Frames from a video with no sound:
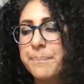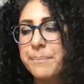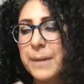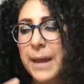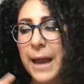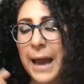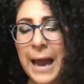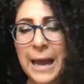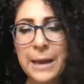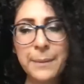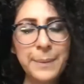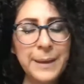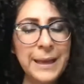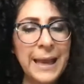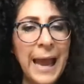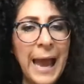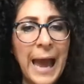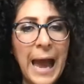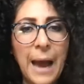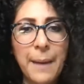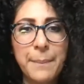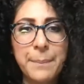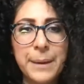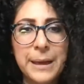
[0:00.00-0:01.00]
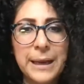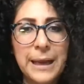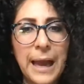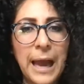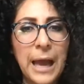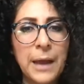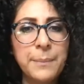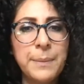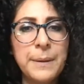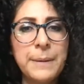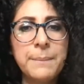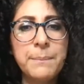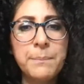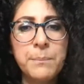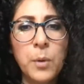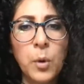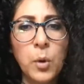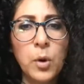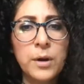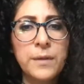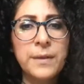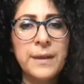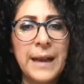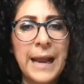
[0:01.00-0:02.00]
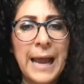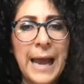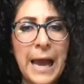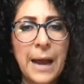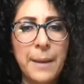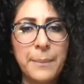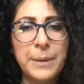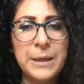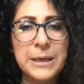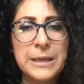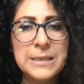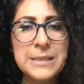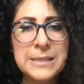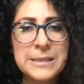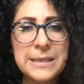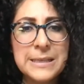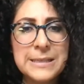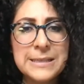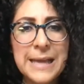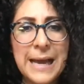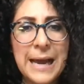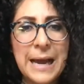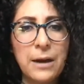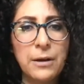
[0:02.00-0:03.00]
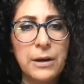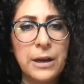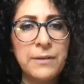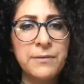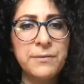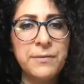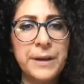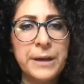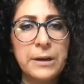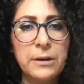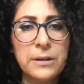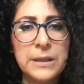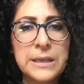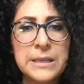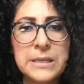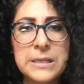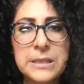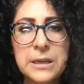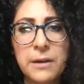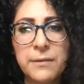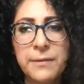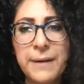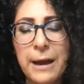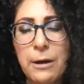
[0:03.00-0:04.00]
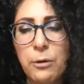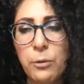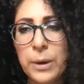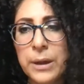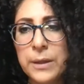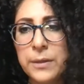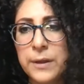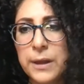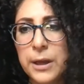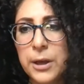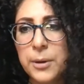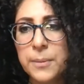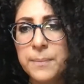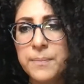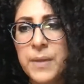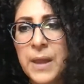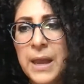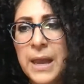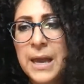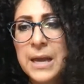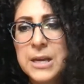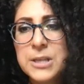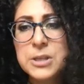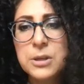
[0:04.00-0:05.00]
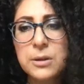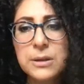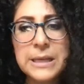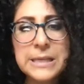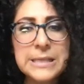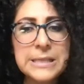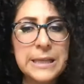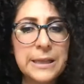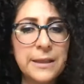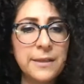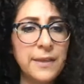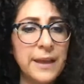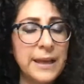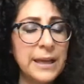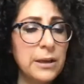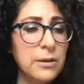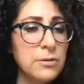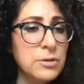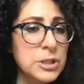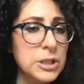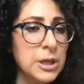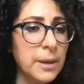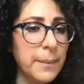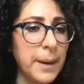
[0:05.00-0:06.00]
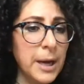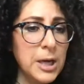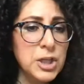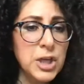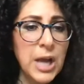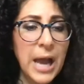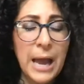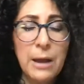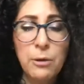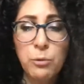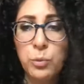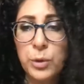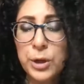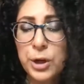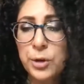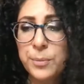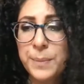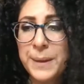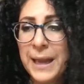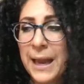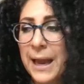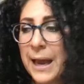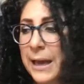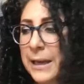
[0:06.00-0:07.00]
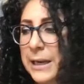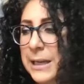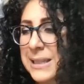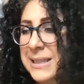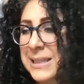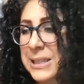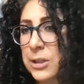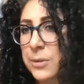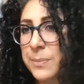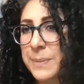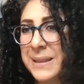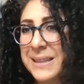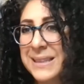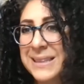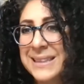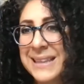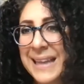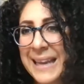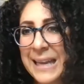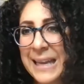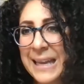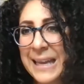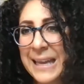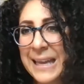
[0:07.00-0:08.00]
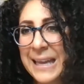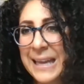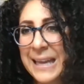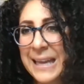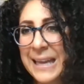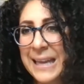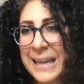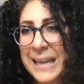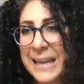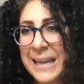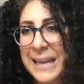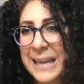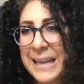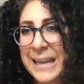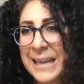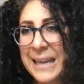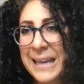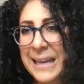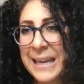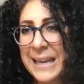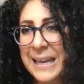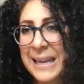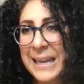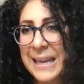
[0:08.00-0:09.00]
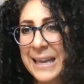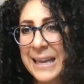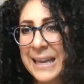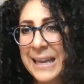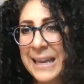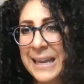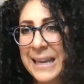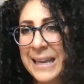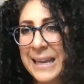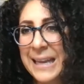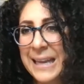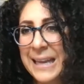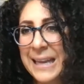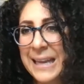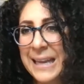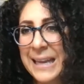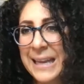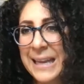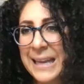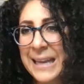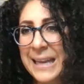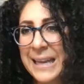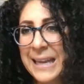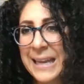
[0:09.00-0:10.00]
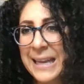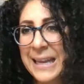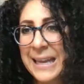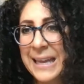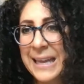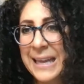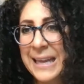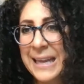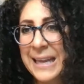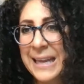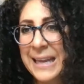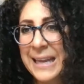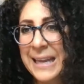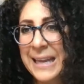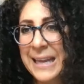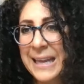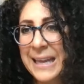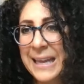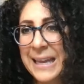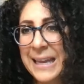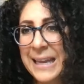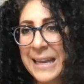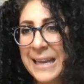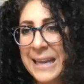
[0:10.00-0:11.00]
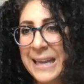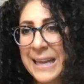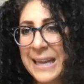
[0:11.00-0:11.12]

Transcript: I'd be happy. I'd be more than happy to sit down and figure this stuff out with you. So listen, thank you so much. I will be on a little bit late, around 1 o'clock, and I'll be doing my Monday